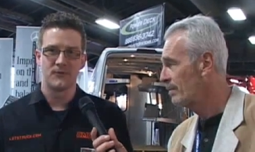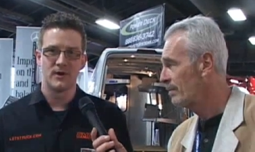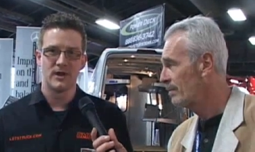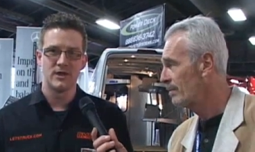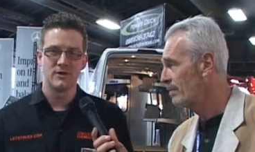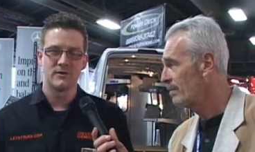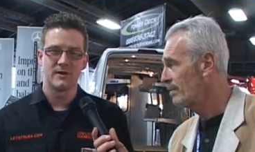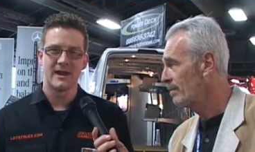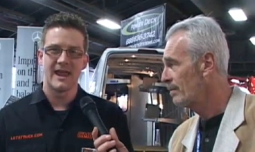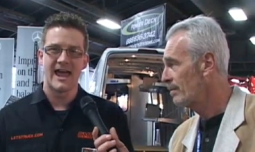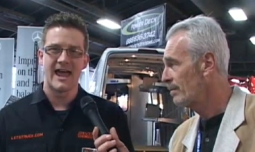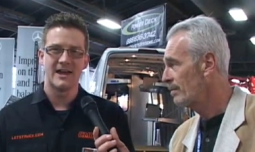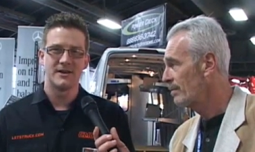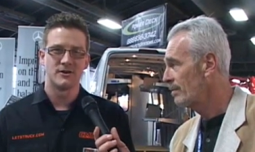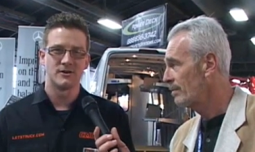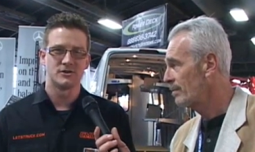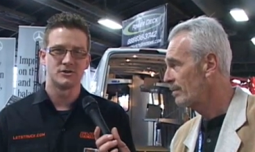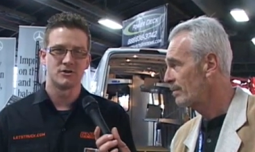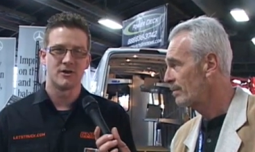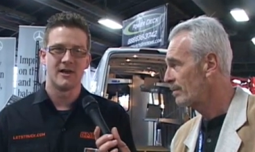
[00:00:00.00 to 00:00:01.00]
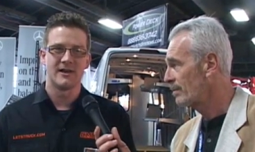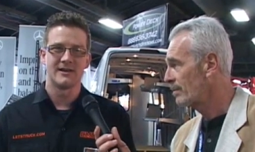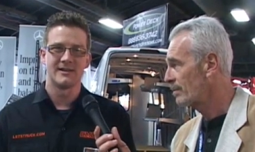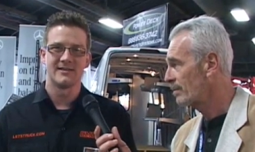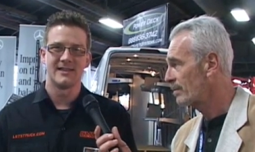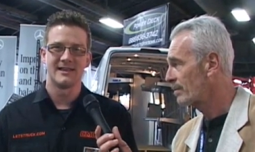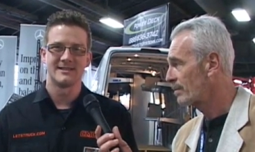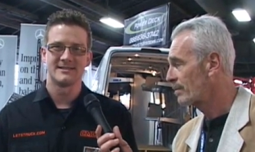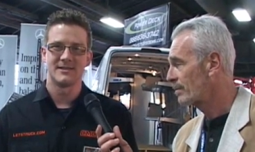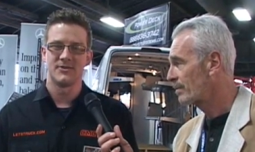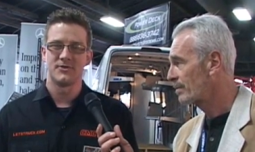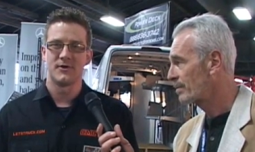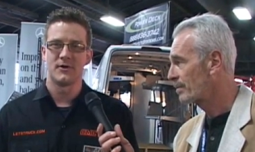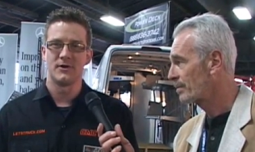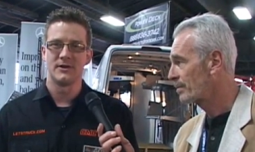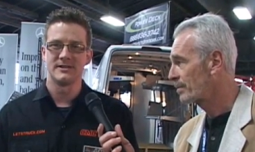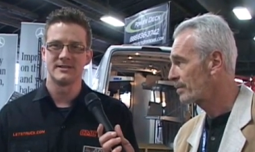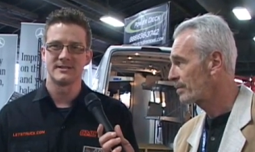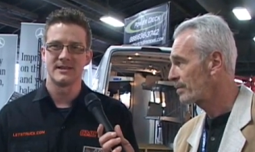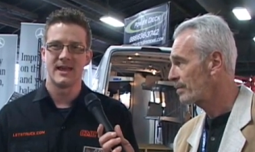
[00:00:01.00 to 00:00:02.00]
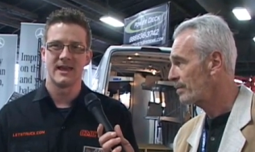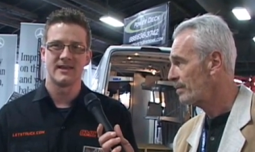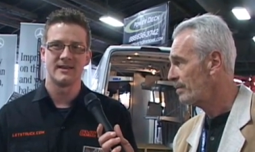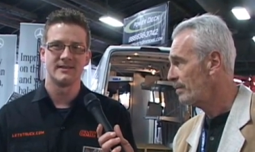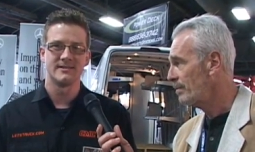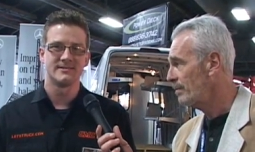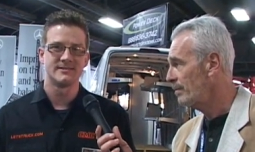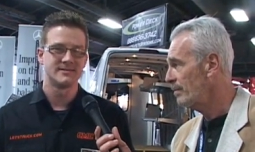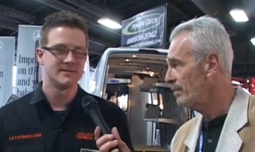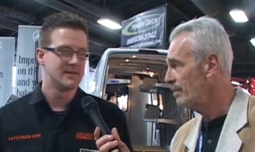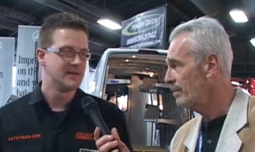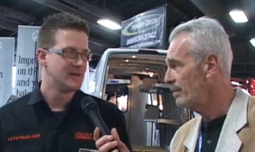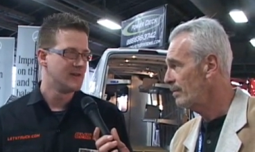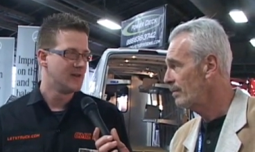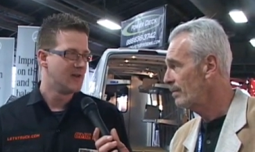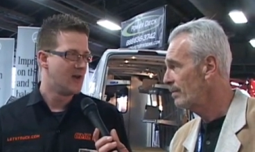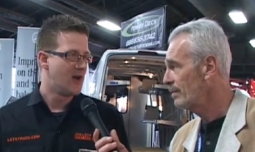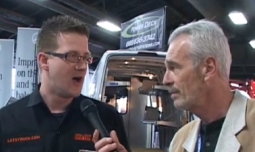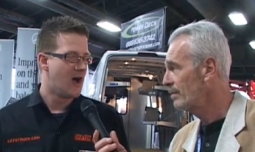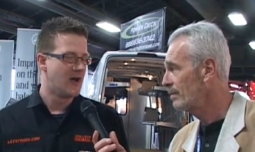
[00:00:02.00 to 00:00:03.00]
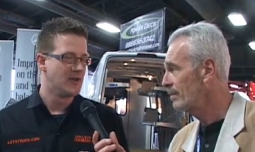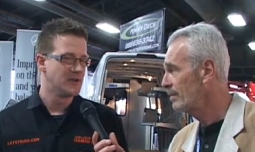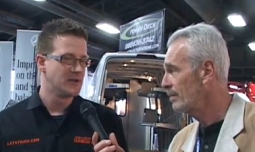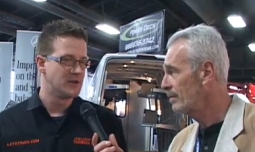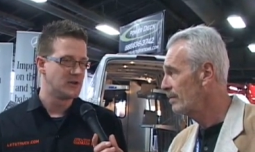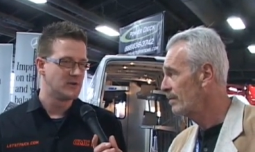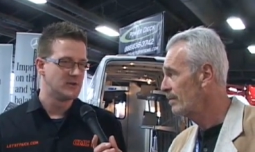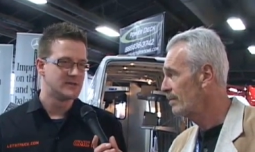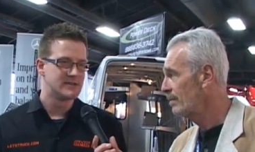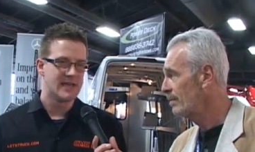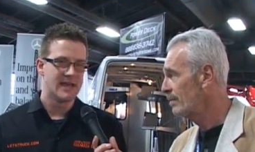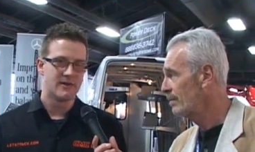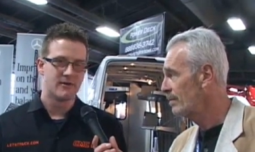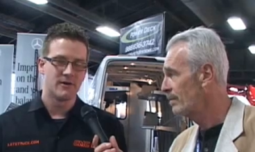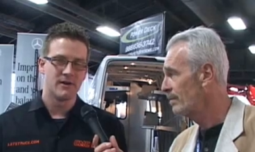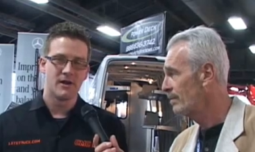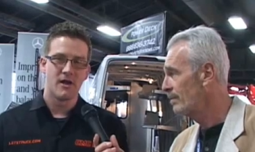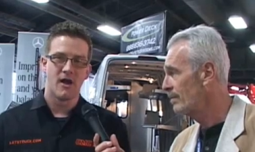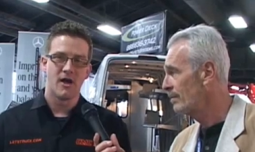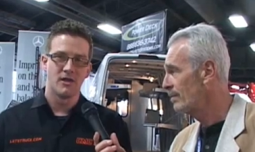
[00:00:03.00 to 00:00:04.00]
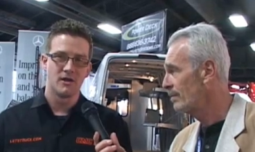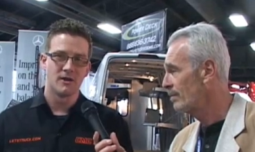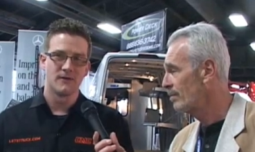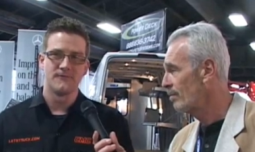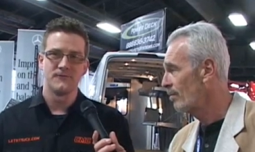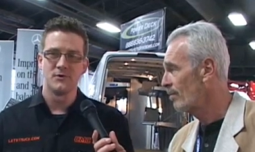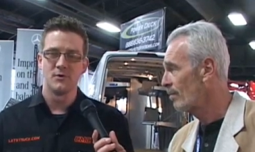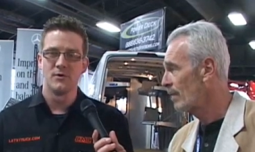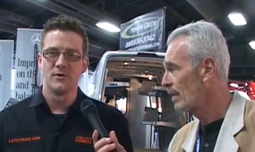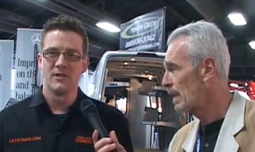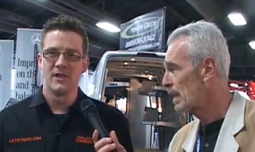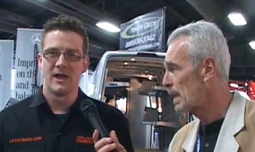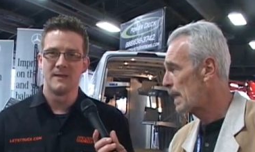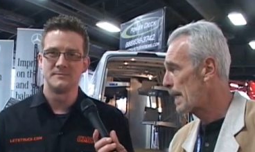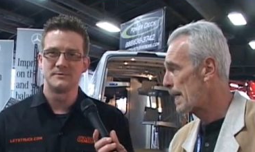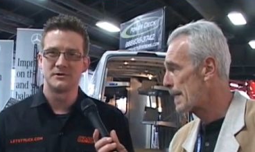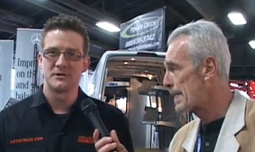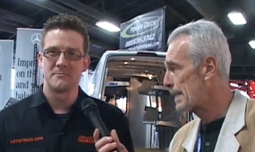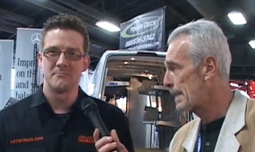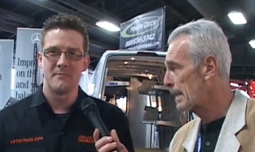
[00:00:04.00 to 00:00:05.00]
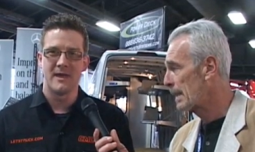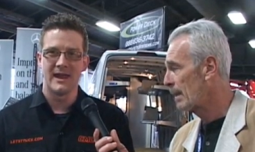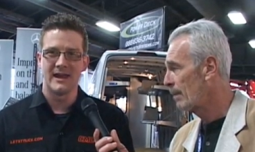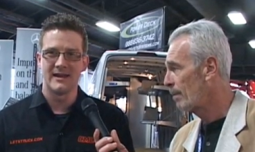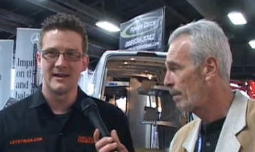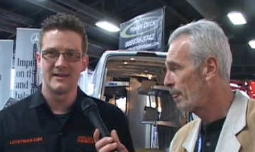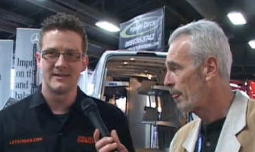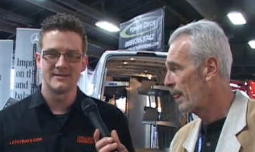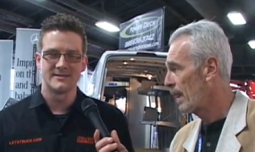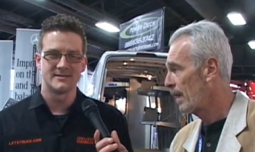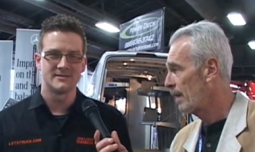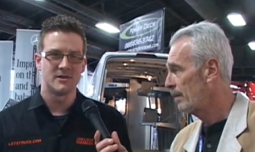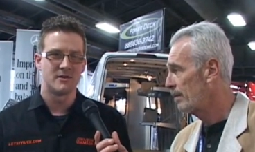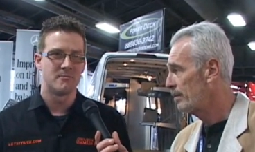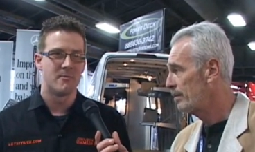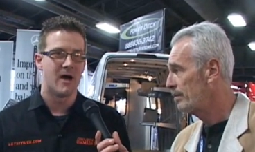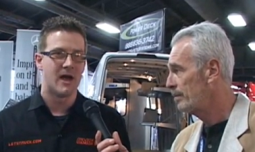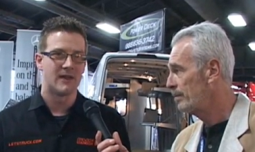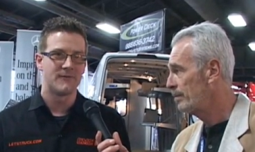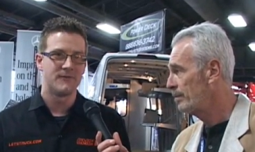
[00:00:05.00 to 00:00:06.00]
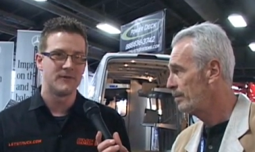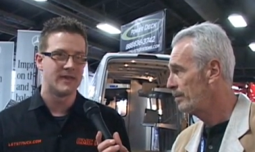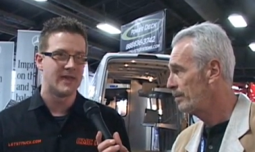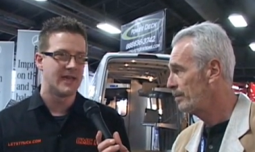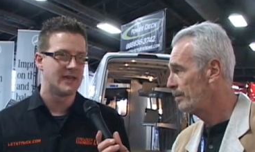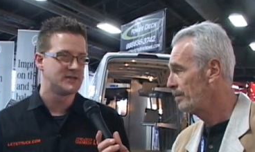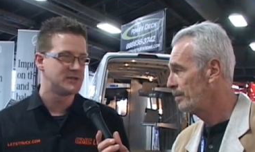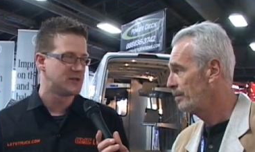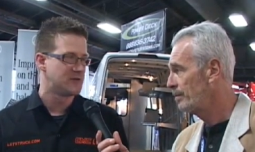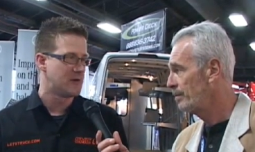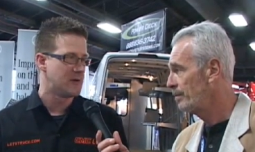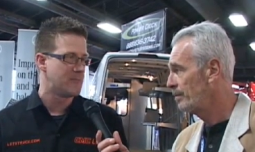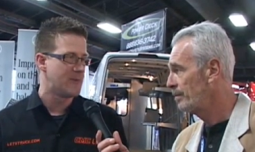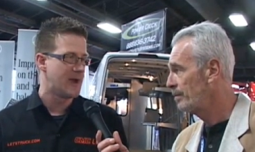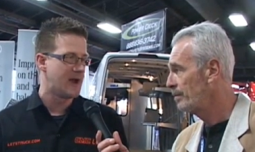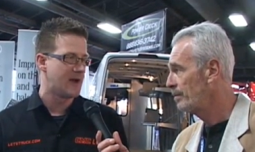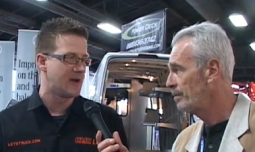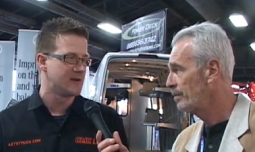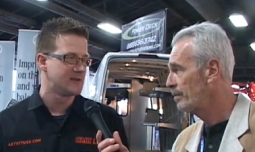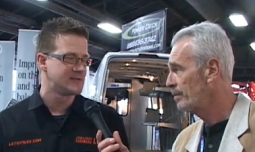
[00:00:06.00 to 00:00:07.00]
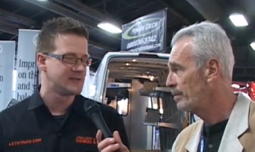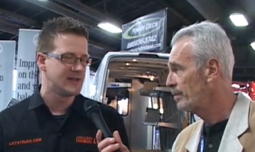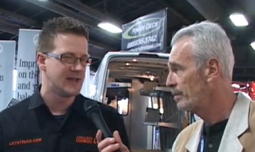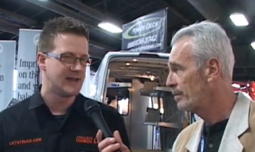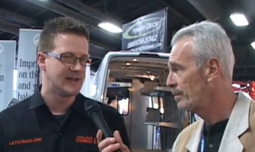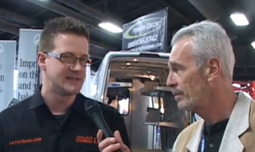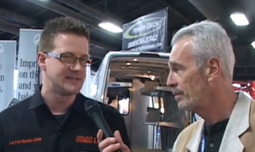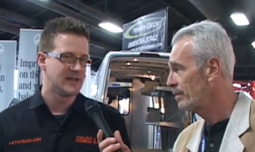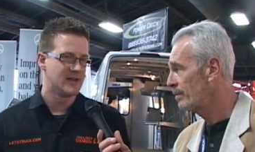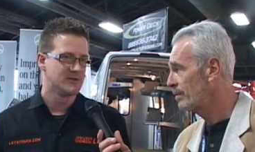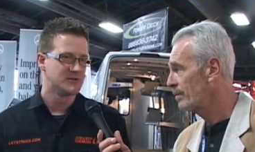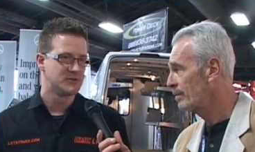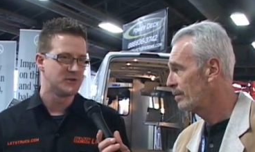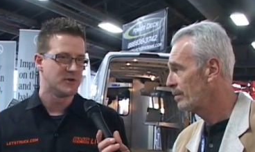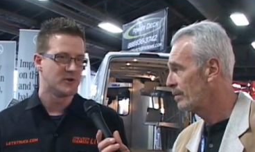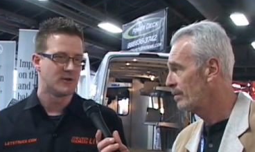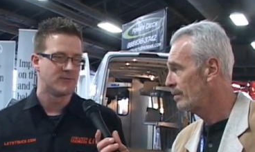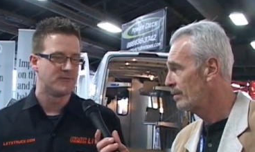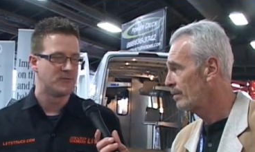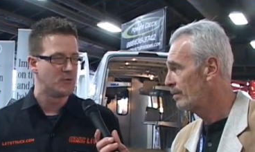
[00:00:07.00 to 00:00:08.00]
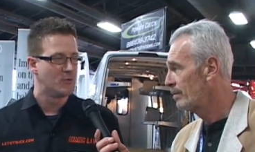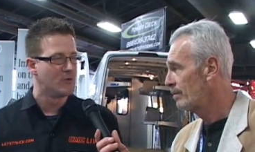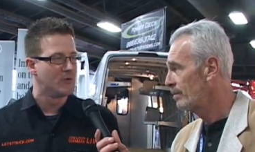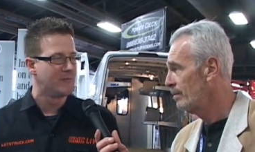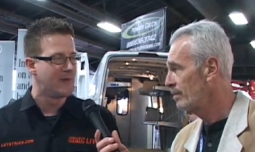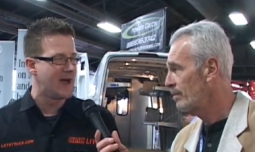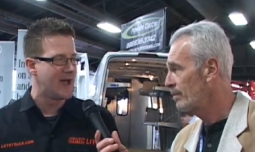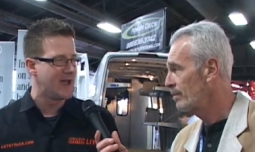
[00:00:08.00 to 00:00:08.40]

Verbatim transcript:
Speaker 1: free. You can add your truck in less than 30 seconds. All you do is enter in all your fuel ups, your maintenance, your modification repairs, and it tells you your fuel